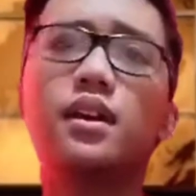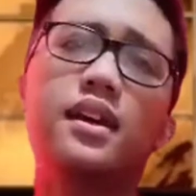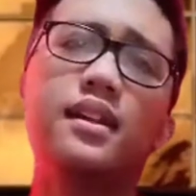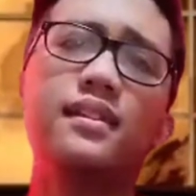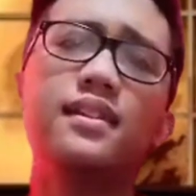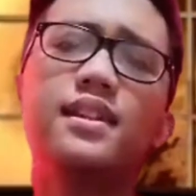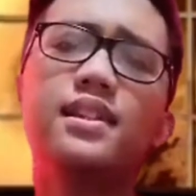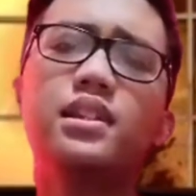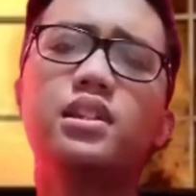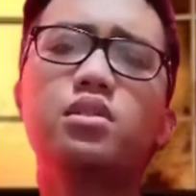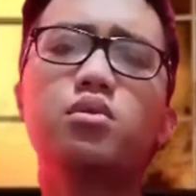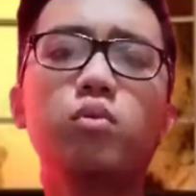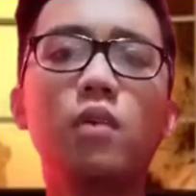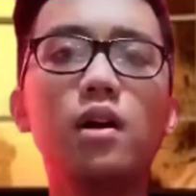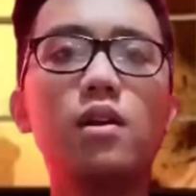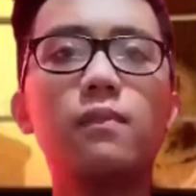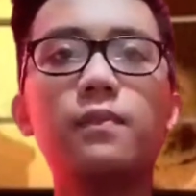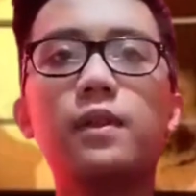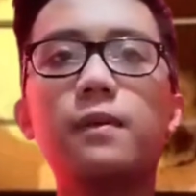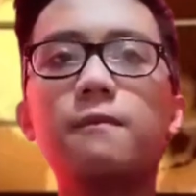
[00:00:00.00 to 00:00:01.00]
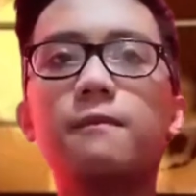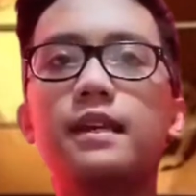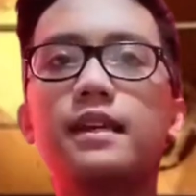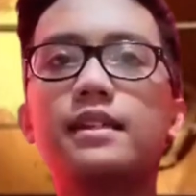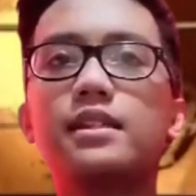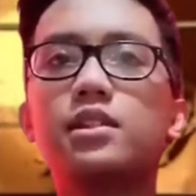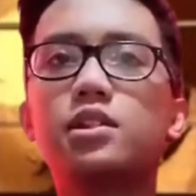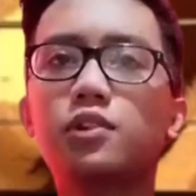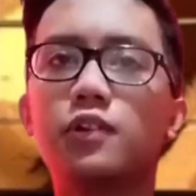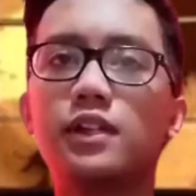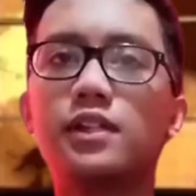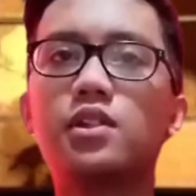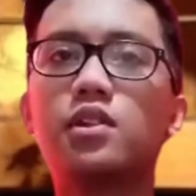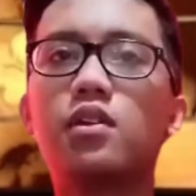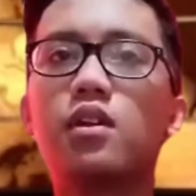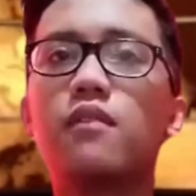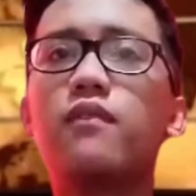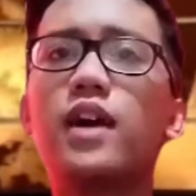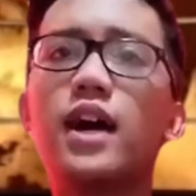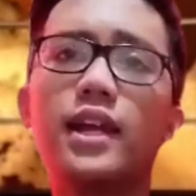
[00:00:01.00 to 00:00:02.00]
This is one of the biggest threats to
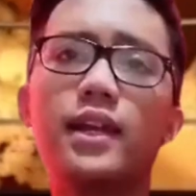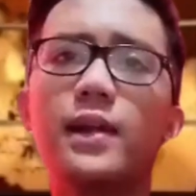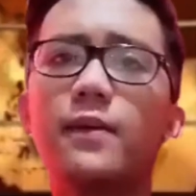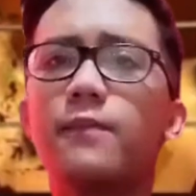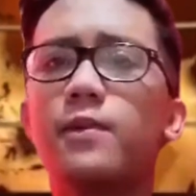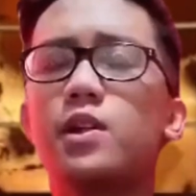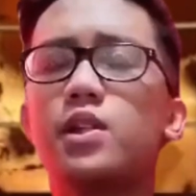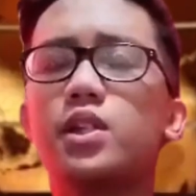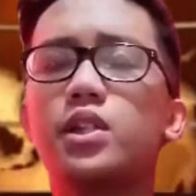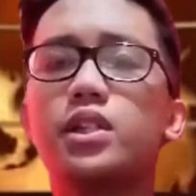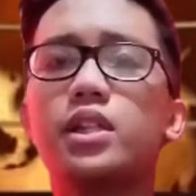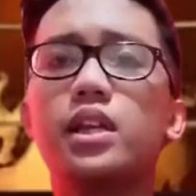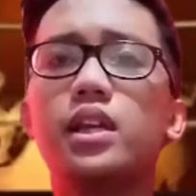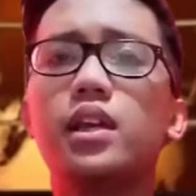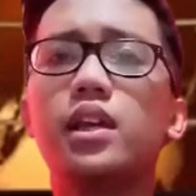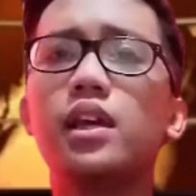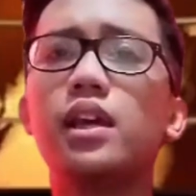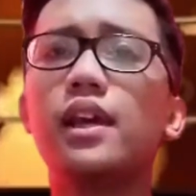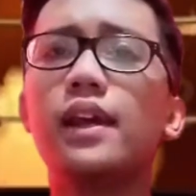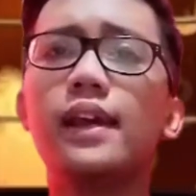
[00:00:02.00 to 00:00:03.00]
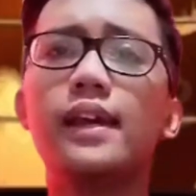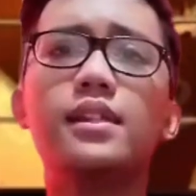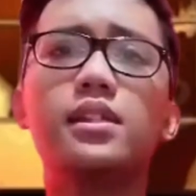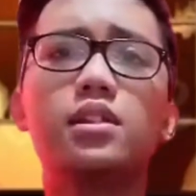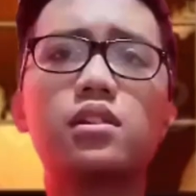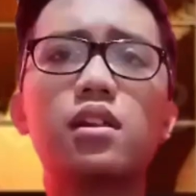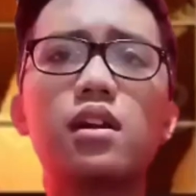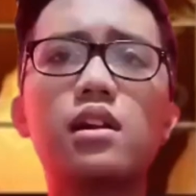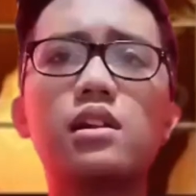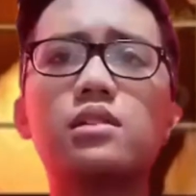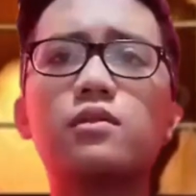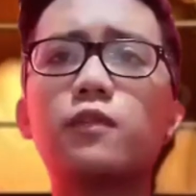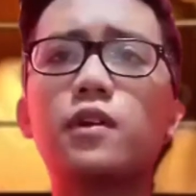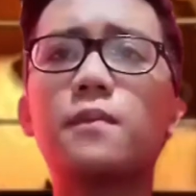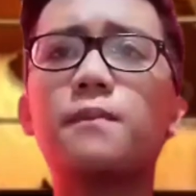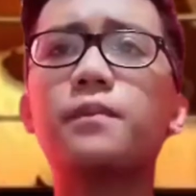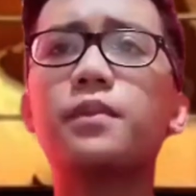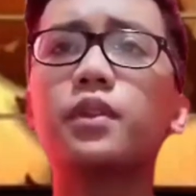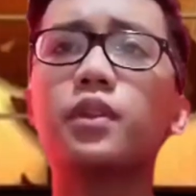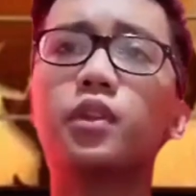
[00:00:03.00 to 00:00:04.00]
our biodiversity. It starts
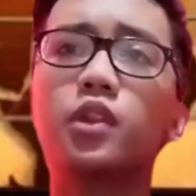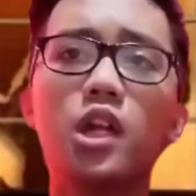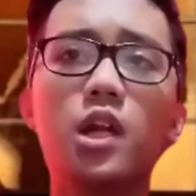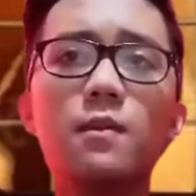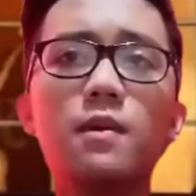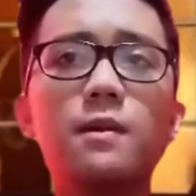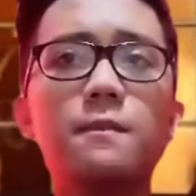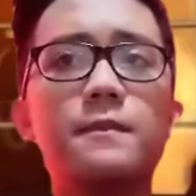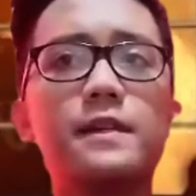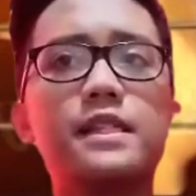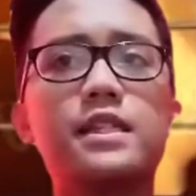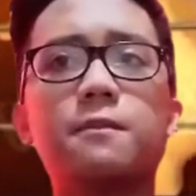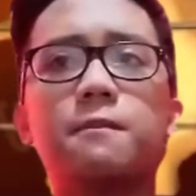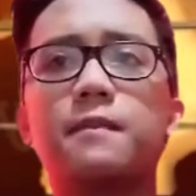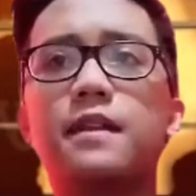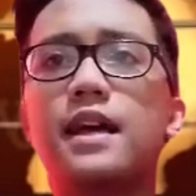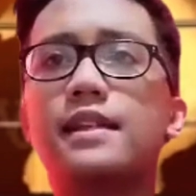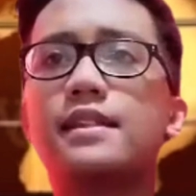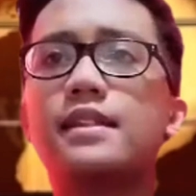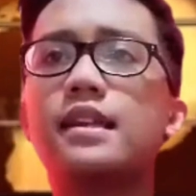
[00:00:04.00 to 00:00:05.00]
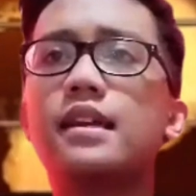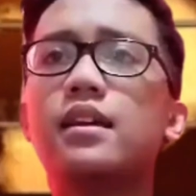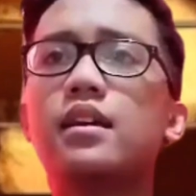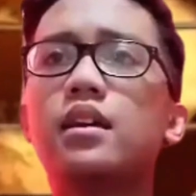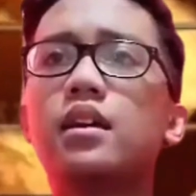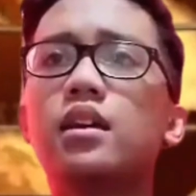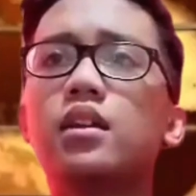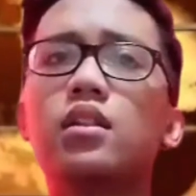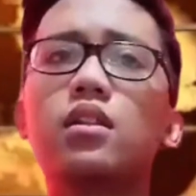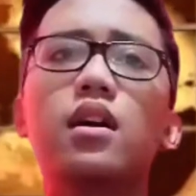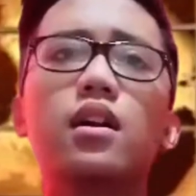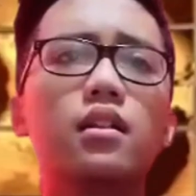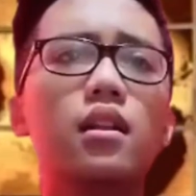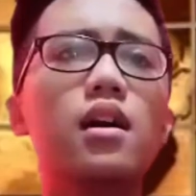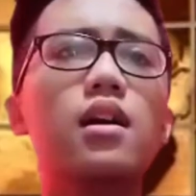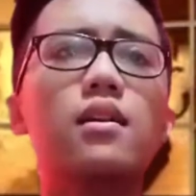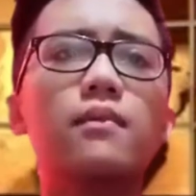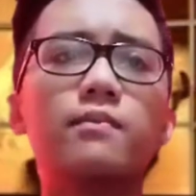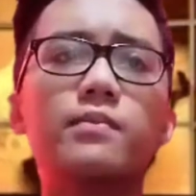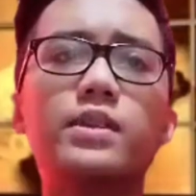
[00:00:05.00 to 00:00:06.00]
from normal piece of plastic to a
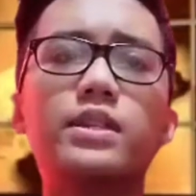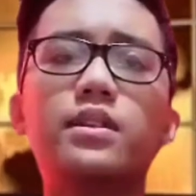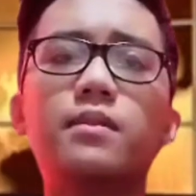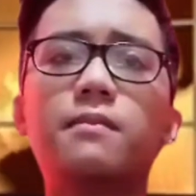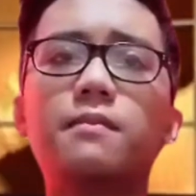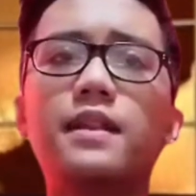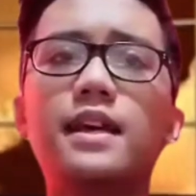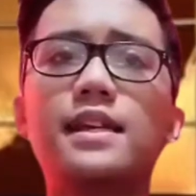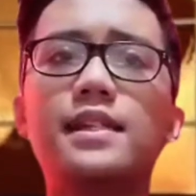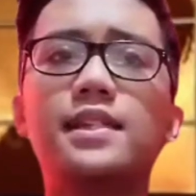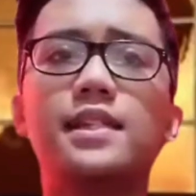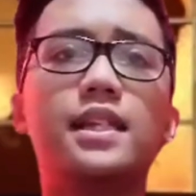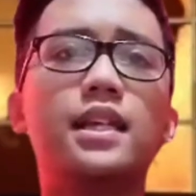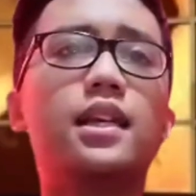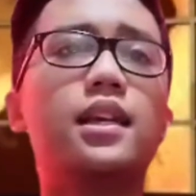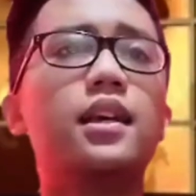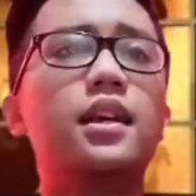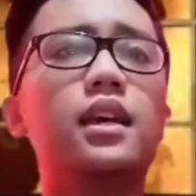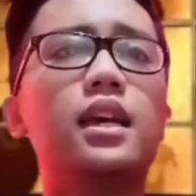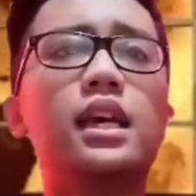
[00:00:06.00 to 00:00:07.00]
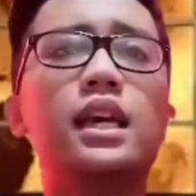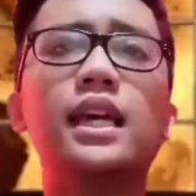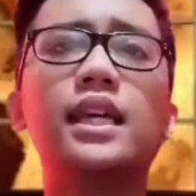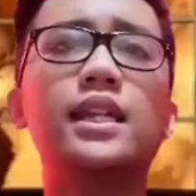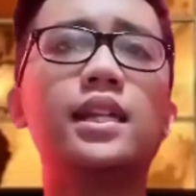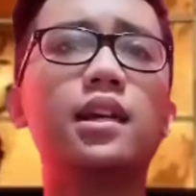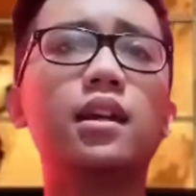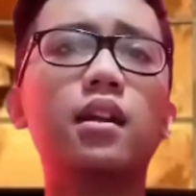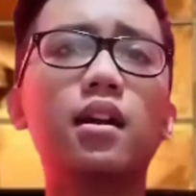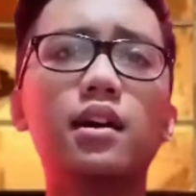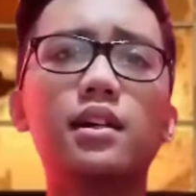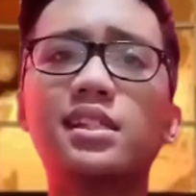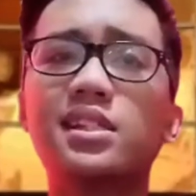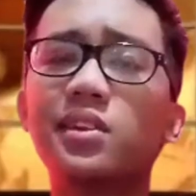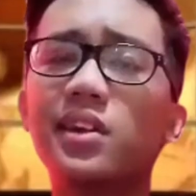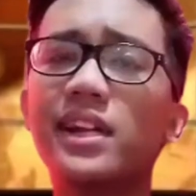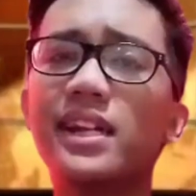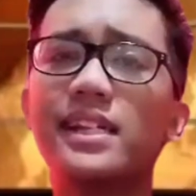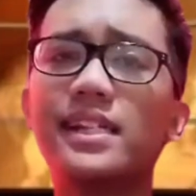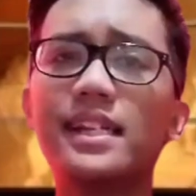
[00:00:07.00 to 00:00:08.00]
ton of piece of plastic. It clogs
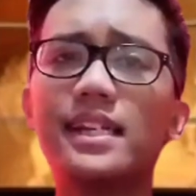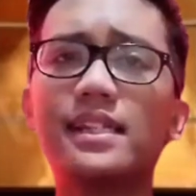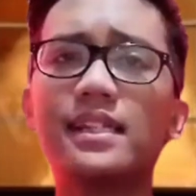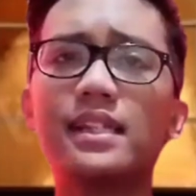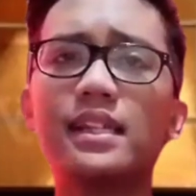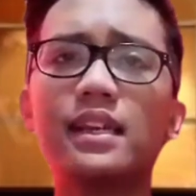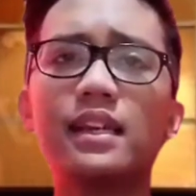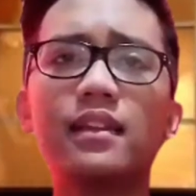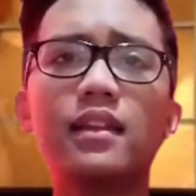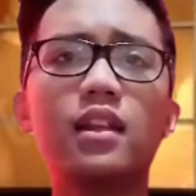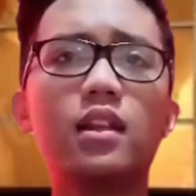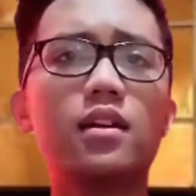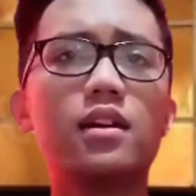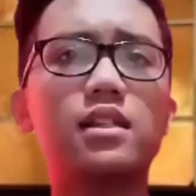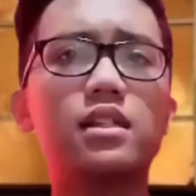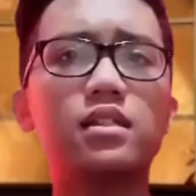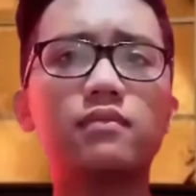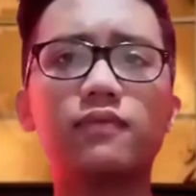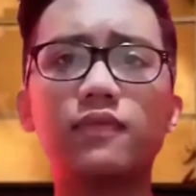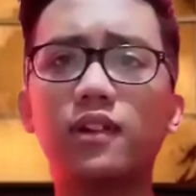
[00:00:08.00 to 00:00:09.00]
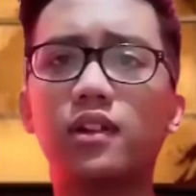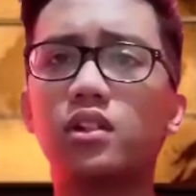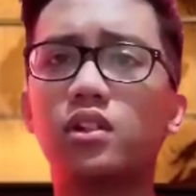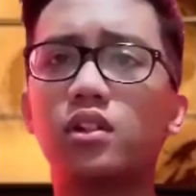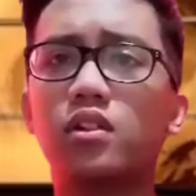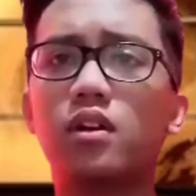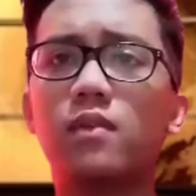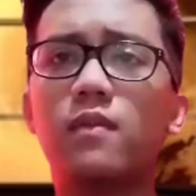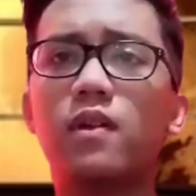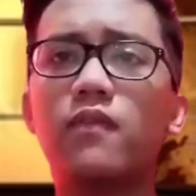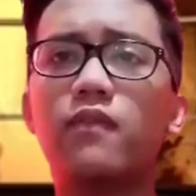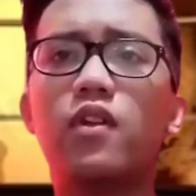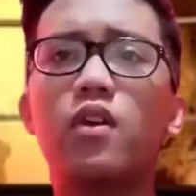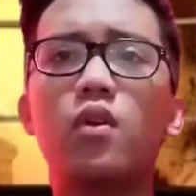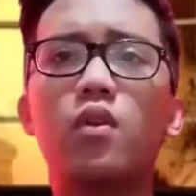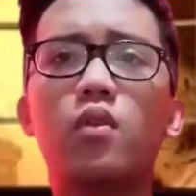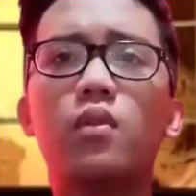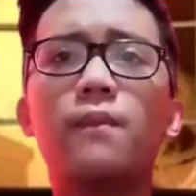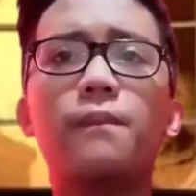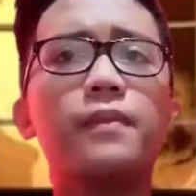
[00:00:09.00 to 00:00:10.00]
drainages that cause floods to
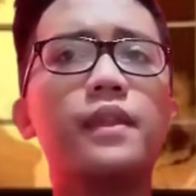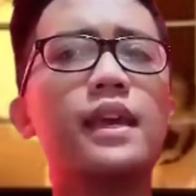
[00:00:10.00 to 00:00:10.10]
overflow.